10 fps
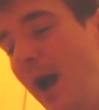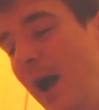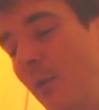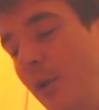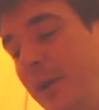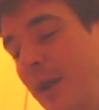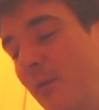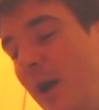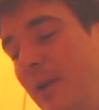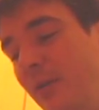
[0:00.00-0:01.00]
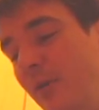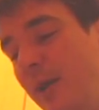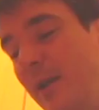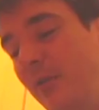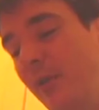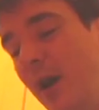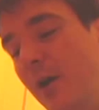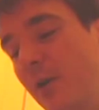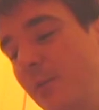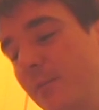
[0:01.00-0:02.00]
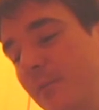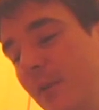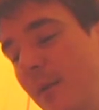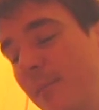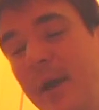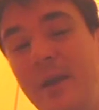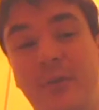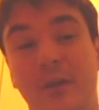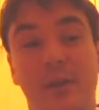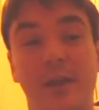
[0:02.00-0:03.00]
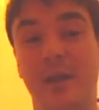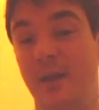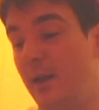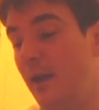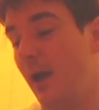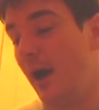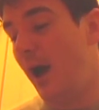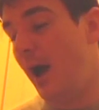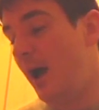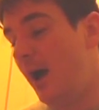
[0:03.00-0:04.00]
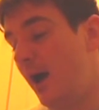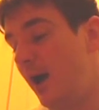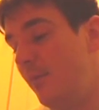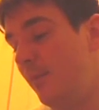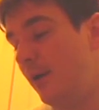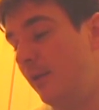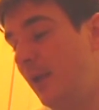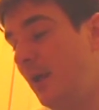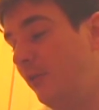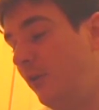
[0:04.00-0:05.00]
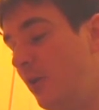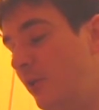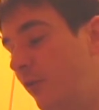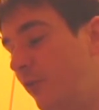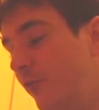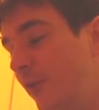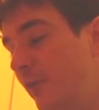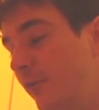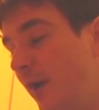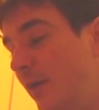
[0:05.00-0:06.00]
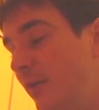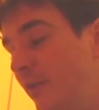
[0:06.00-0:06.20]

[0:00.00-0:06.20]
I want to get right to it. So basically, um, let's go to something fairly